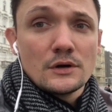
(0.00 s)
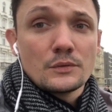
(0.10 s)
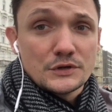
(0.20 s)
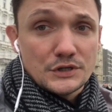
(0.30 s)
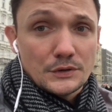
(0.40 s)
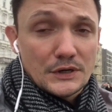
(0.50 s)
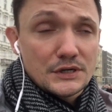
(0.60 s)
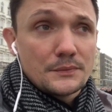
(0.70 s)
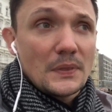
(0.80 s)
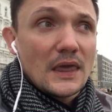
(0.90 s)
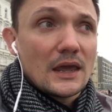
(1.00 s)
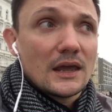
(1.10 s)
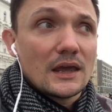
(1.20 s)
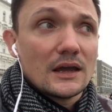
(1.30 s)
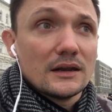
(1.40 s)
were Jewish.
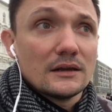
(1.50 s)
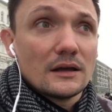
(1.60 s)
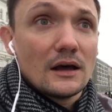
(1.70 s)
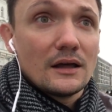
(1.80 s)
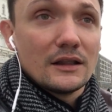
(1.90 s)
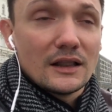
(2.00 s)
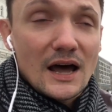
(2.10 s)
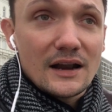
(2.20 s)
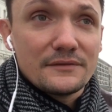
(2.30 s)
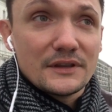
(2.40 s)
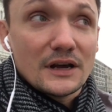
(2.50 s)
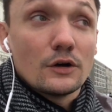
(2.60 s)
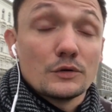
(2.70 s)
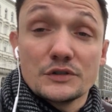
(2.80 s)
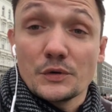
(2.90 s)
And a lot of
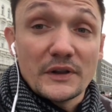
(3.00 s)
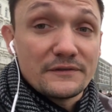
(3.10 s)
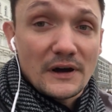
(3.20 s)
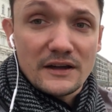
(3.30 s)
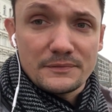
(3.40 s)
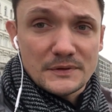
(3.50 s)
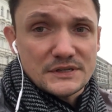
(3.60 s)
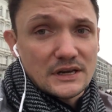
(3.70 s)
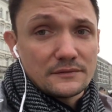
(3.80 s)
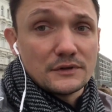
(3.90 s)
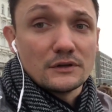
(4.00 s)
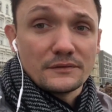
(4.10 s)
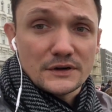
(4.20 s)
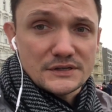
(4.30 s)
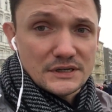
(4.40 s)
25% of
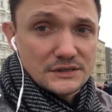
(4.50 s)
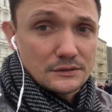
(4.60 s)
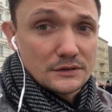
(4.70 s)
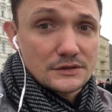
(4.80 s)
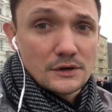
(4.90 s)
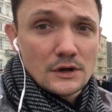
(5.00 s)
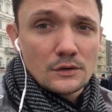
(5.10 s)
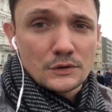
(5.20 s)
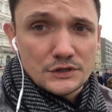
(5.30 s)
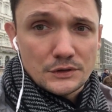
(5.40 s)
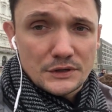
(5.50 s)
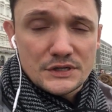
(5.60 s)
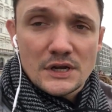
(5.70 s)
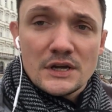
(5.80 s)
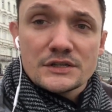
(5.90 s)
university students were Jewish.
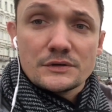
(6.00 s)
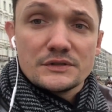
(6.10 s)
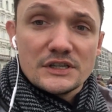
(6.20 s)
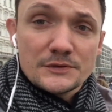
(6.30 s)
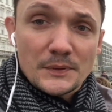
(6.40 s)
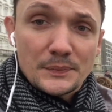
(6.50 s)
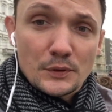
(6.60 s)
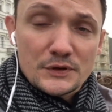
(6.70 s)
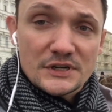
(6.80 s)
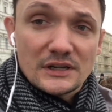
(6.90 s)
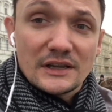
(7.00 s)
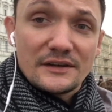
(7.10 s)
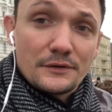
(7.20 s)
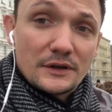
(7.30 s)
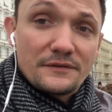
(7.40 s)
So disproportionately,
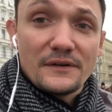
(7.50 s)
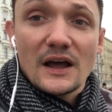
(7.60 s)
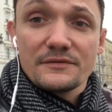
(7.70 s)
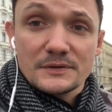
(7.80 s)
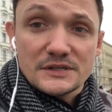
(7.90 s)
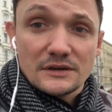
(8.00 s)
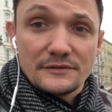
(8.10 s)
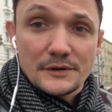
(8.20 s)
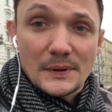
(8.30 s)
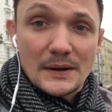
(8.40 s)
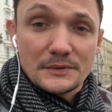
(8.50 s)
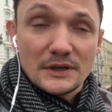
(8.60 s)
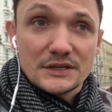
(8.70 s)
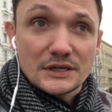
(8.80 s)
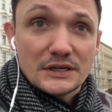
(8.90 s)
if only 5% of your
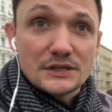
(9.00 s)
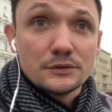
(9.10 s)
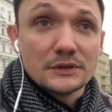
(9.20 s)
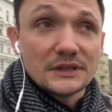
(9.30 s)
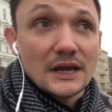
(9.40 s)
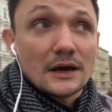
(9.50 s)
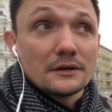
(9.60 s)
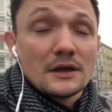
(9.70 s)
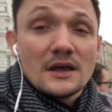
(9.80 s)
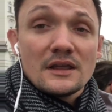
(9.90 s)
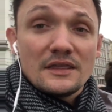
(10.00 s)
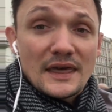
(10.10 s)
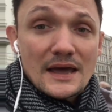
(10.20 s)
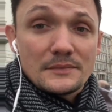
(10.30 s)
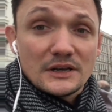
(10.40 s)
population is holding down
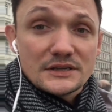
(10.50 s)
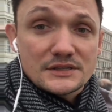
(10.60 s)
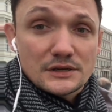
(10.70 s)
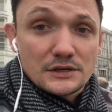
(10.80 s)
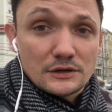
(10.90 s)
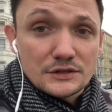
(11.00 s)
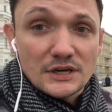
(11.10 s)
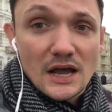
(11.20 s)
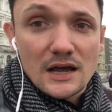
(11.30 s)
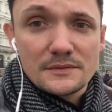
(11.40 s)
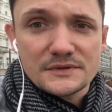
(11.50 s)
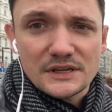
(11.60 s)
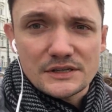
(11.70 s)
that many secure jobs,